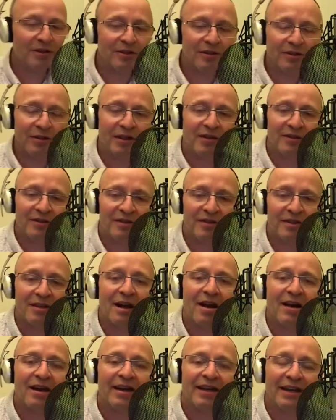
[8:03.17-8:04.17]
look in the
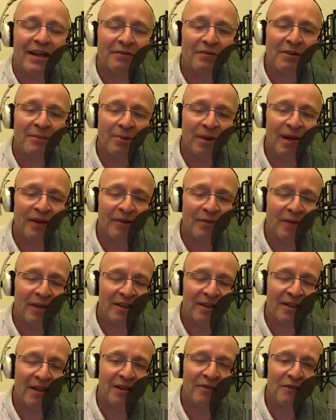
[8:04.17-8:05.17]
sky, and every plane that
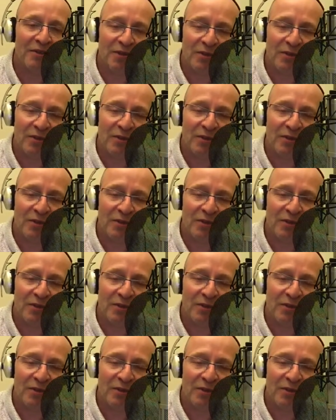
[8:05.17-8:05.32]
went over,